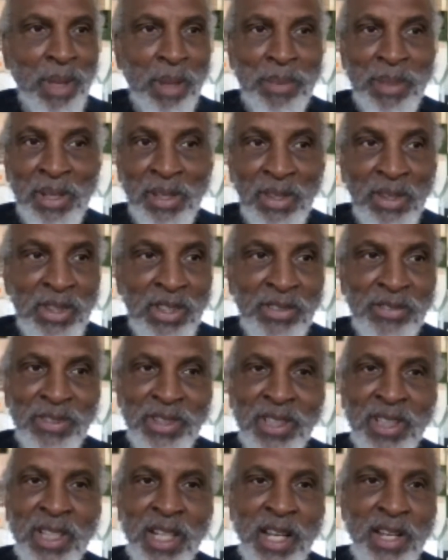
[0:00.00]
maybe look
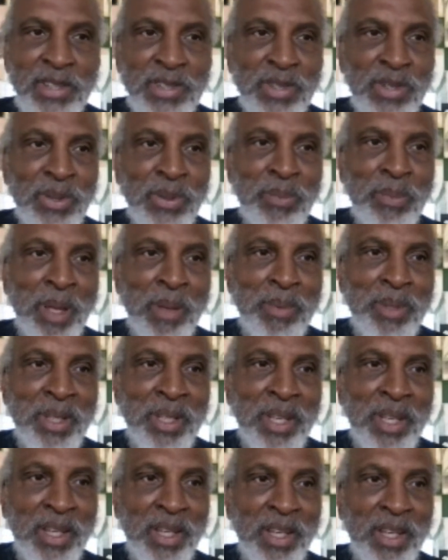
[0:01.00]
different than us, who
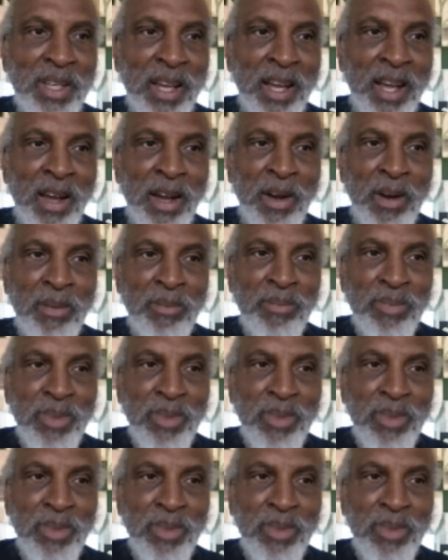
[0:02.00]
maybe uh,